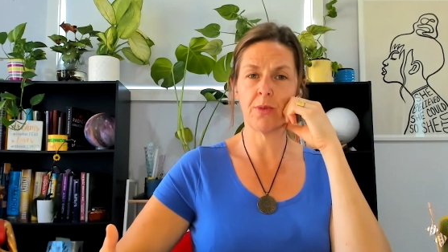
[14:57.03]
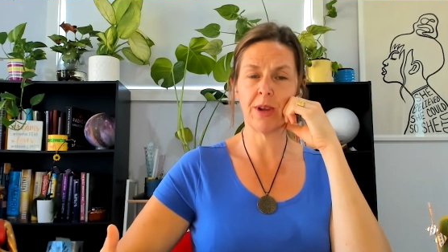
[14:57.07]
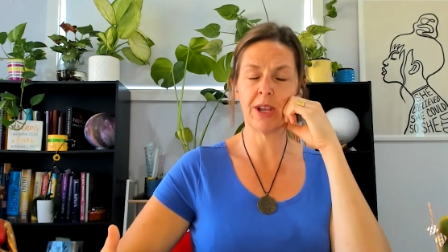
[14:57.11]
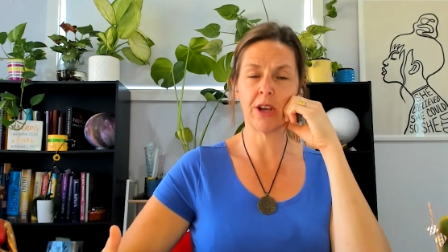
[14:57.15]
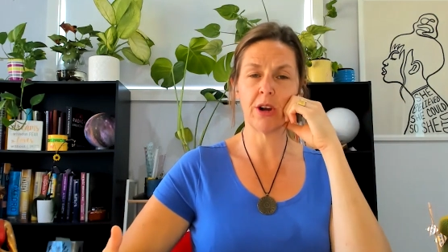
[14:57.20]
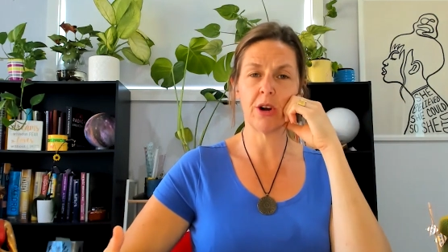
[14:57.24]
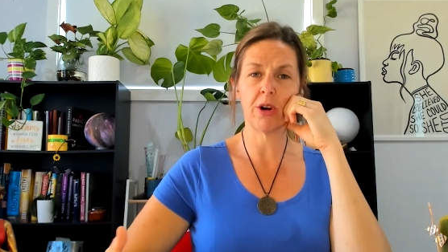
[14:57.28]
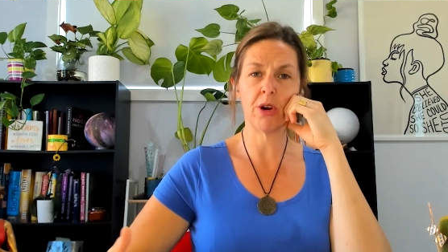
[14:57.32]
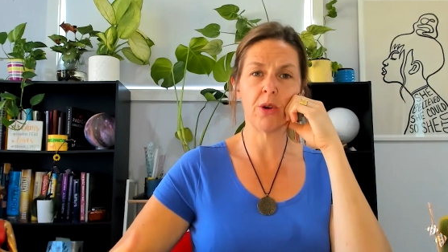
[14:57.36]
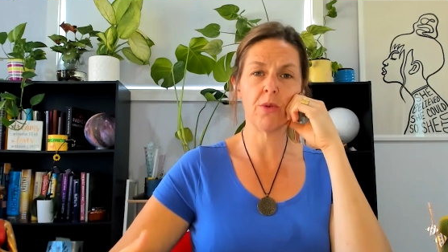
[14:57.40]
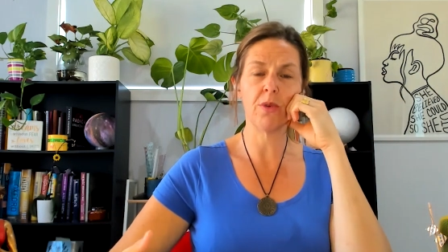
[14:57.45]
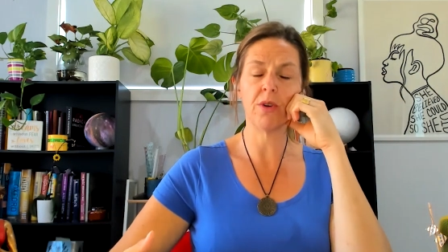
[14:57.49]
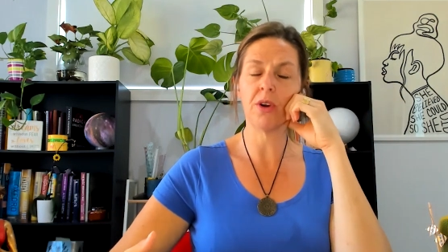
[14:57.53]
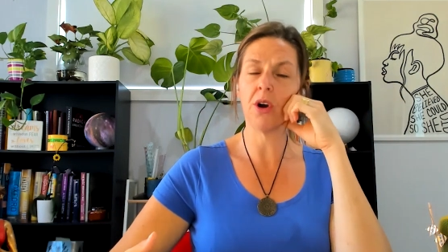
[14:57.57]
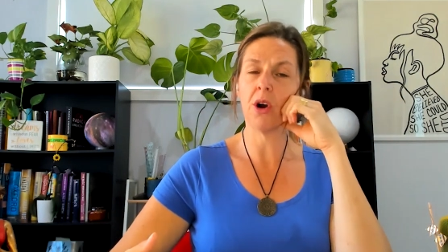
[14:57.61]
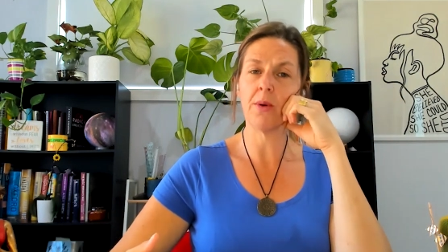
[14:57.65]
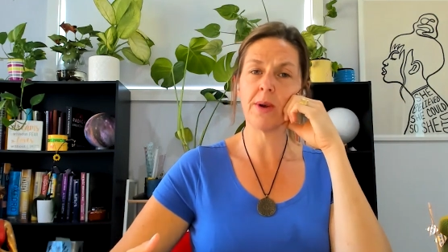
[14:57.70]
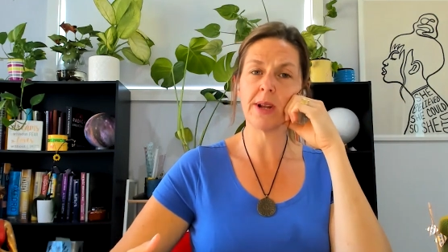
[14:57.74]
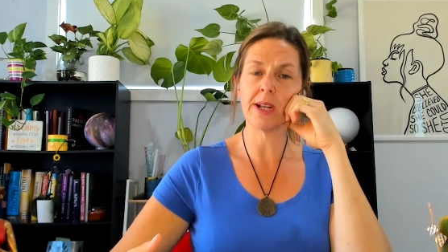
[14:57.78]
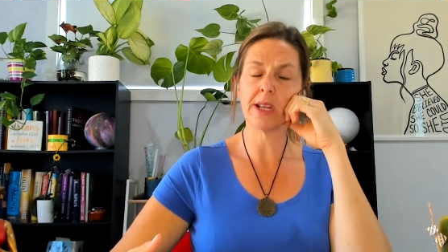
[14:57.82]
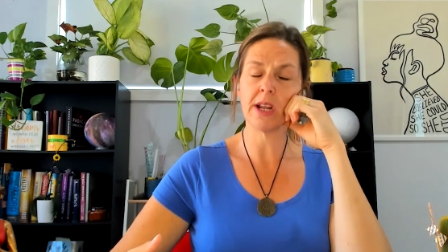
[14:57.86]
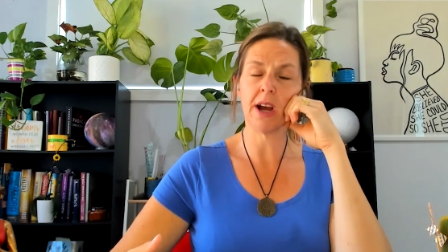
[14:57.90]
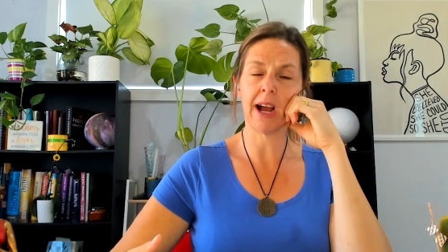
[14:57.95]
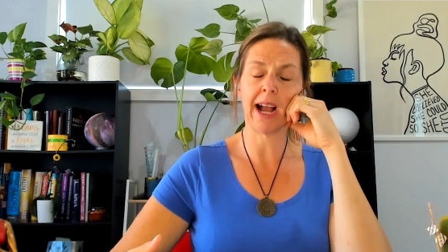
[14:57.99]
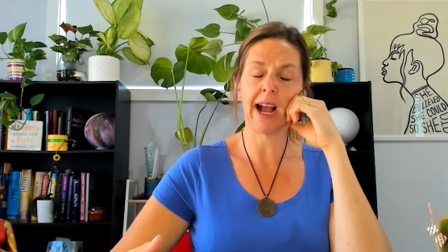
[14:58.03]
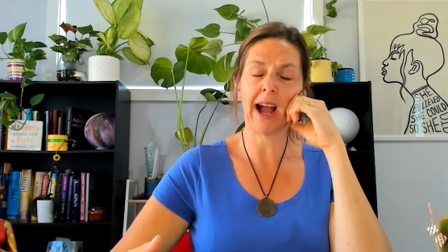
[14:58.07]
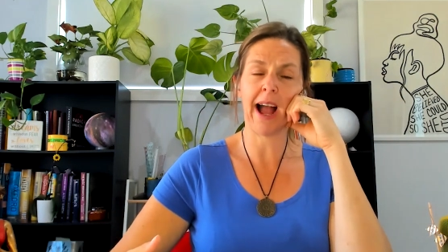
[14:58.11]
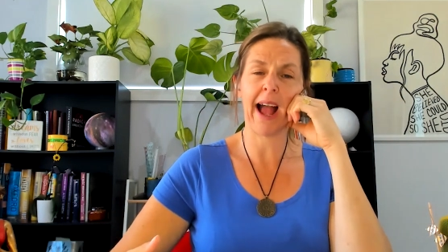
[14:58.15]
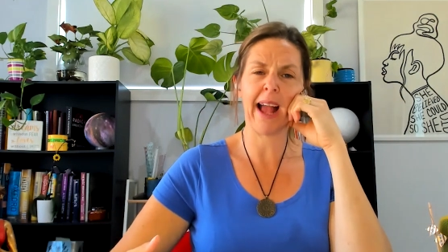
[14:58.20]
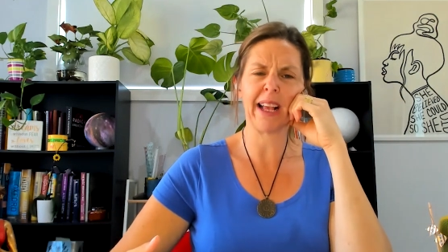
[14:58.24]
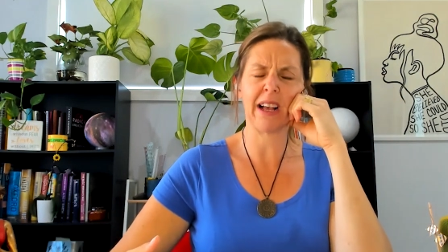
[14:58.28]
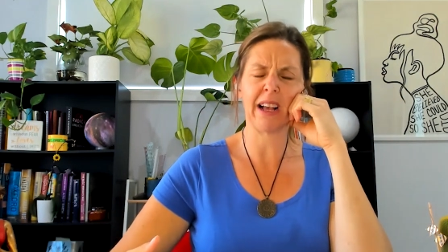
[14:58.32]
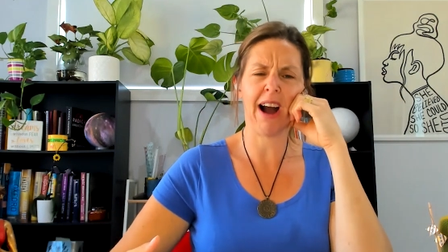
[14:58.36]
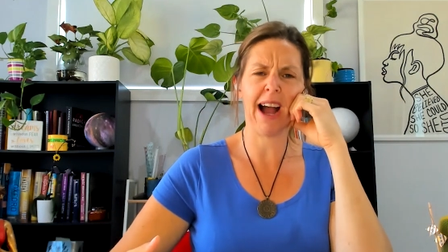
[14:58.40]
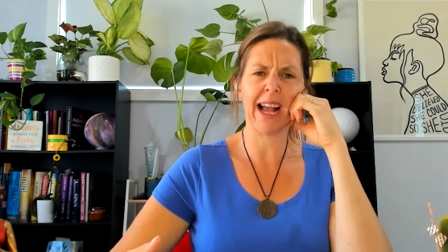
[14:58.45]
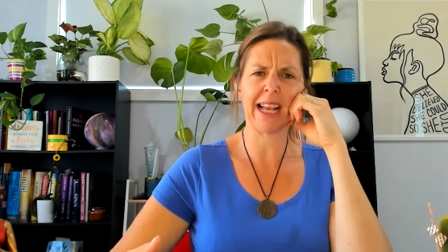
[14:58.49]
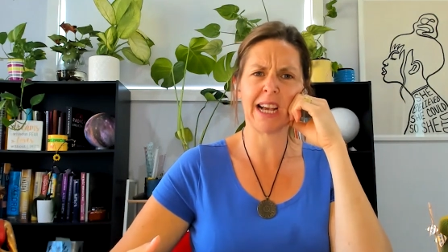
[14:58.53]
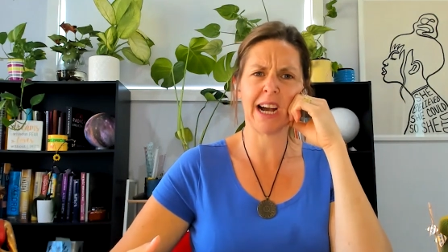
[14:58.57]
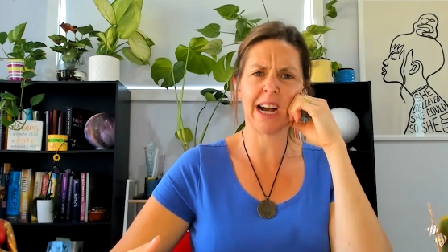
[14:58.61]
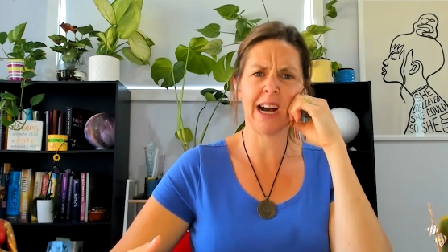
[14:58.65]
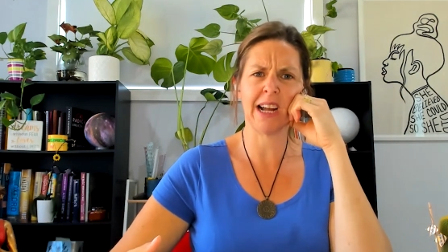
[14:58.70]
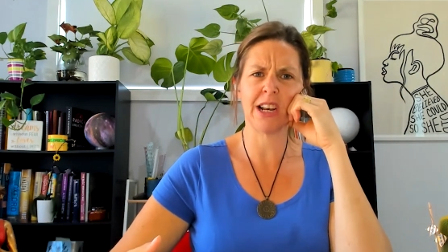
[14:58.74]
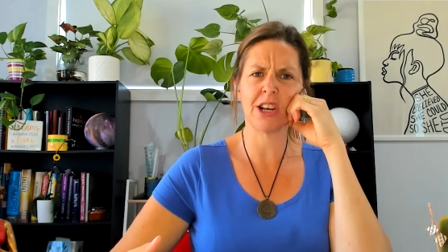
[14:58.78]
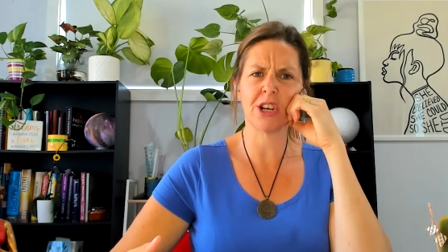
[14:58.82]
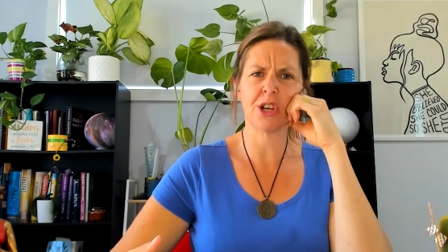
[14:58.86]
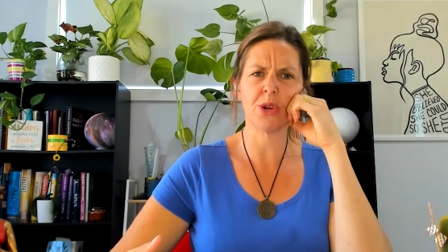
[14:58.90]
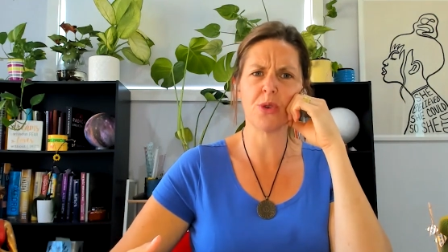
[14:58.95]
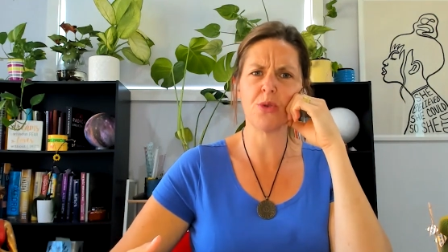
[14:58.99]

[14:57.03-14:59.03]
We go, no, I can't